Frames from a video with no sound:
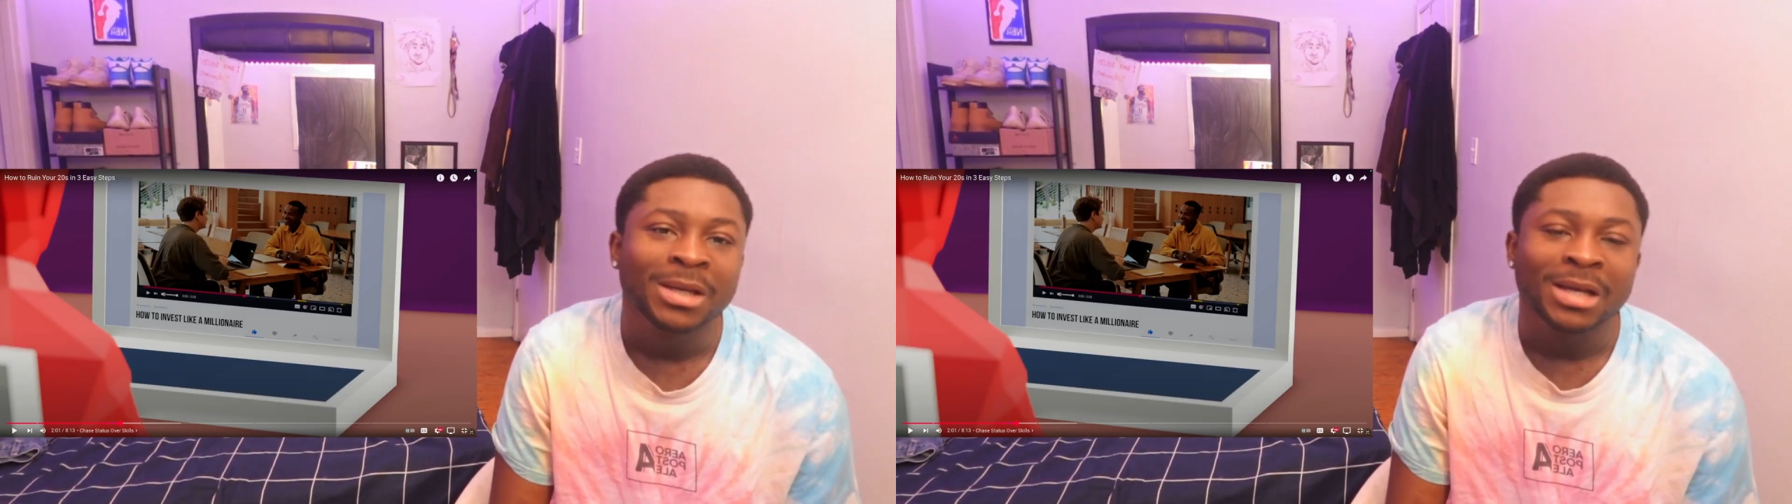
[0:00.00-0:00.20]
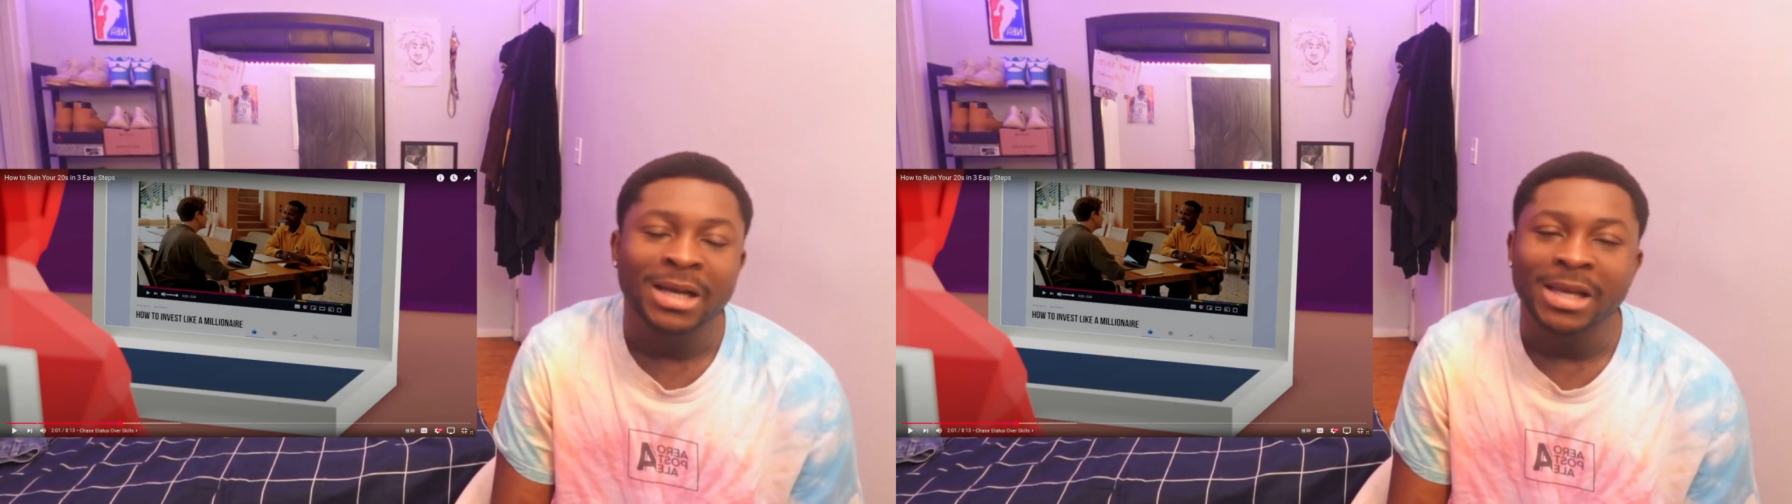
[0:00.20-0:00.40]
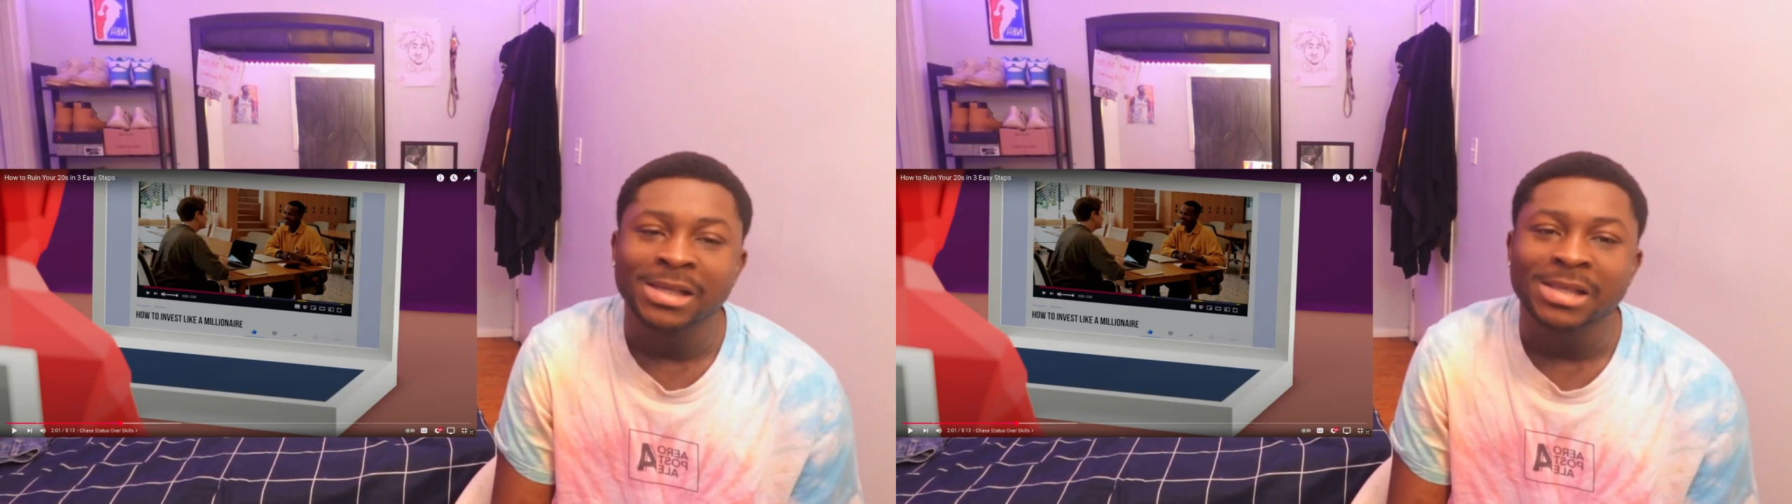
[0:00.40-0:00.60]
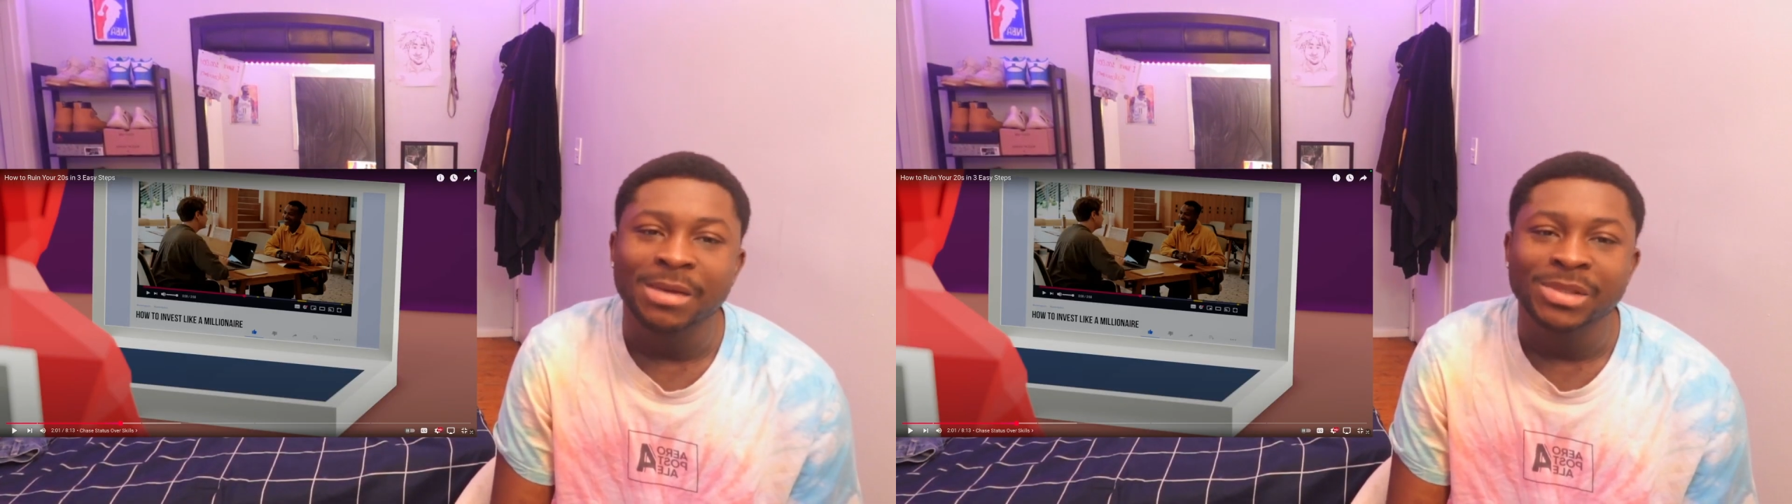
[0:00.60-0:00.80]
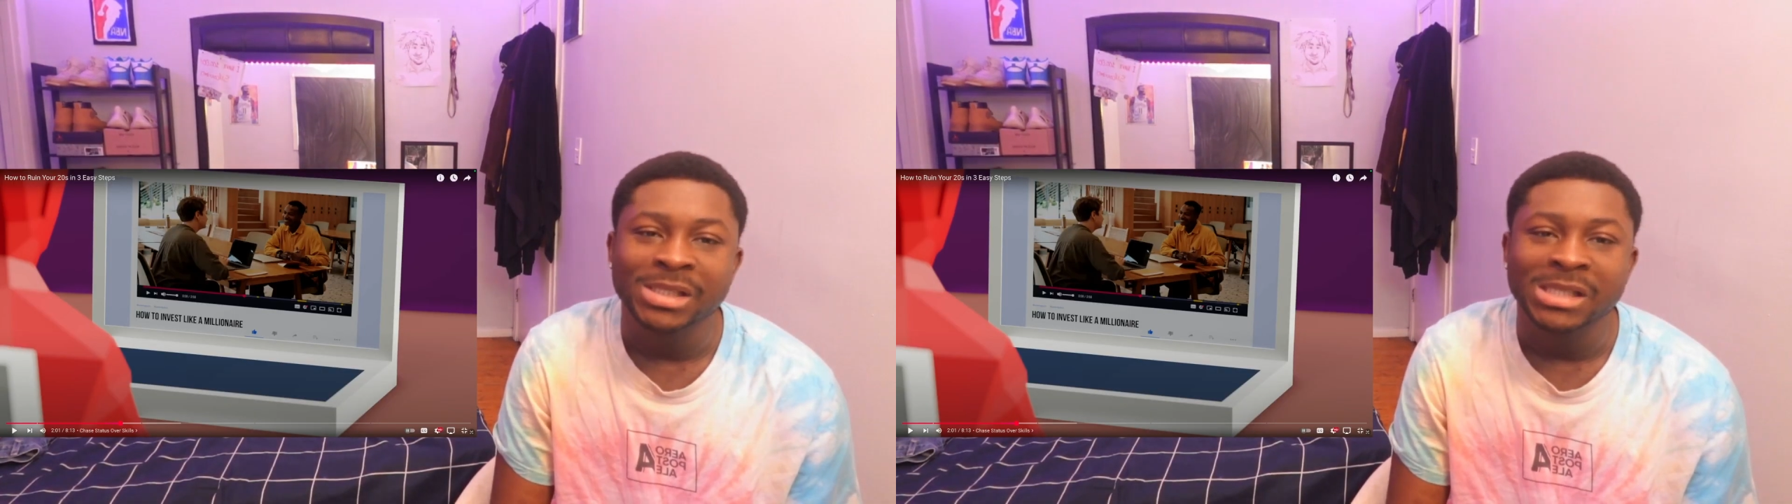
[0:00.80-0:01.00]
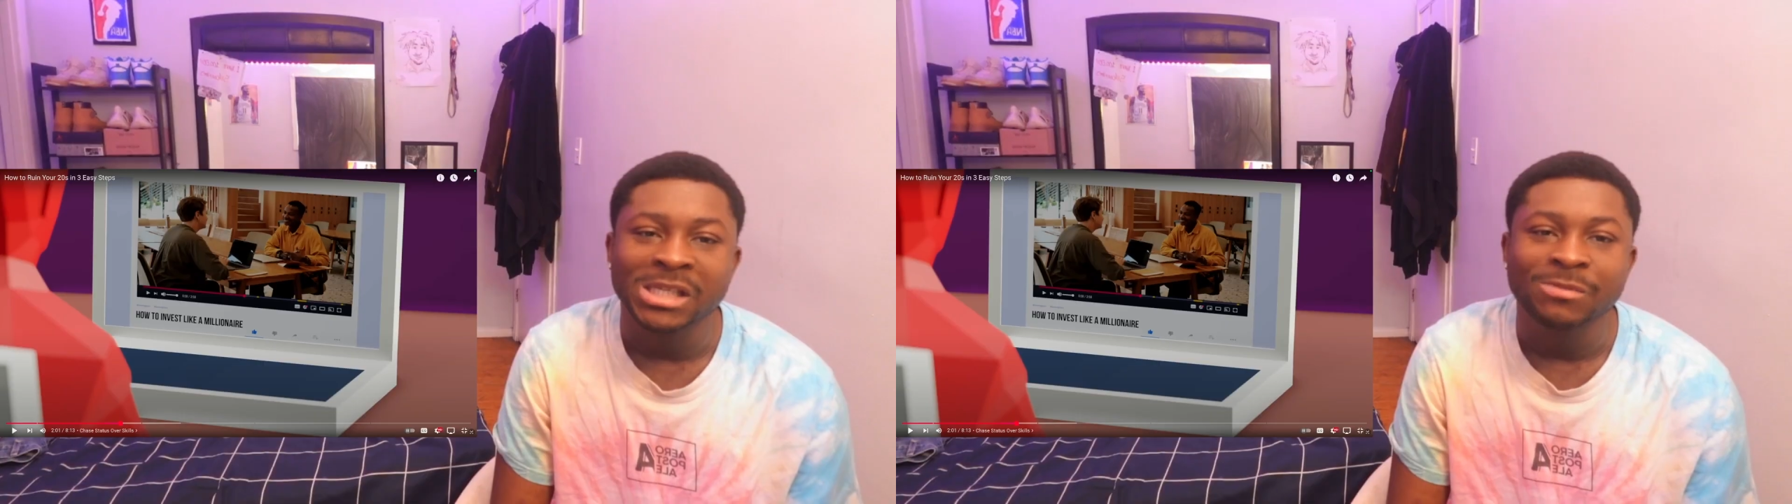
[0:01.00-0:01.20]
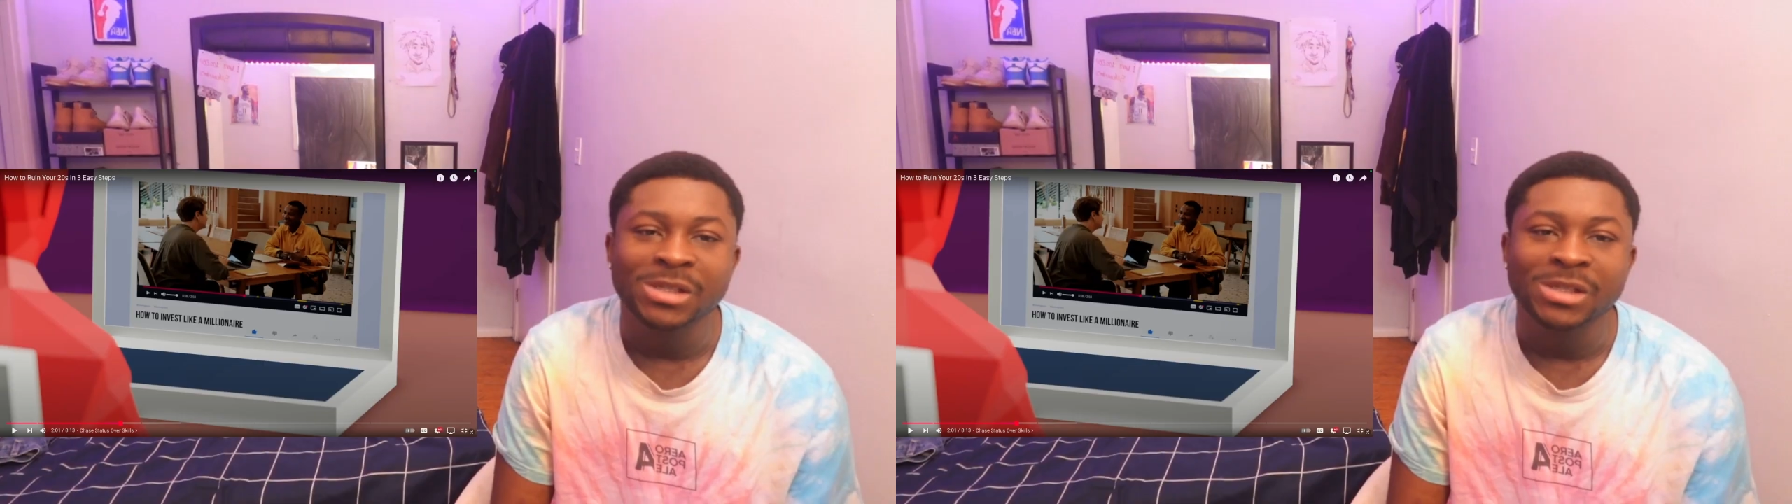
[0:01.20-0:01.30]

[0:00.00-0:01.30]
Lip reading: anytime she sees me,